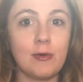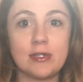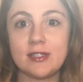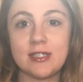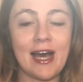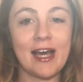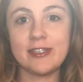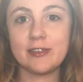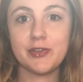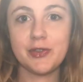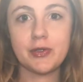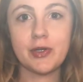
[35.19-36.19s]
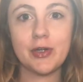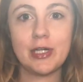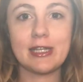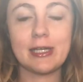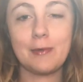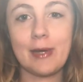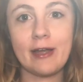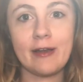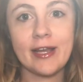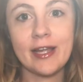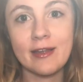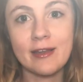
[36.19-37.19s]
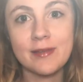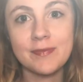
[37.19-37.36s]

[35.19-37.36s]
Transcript: What size are you currently wearing?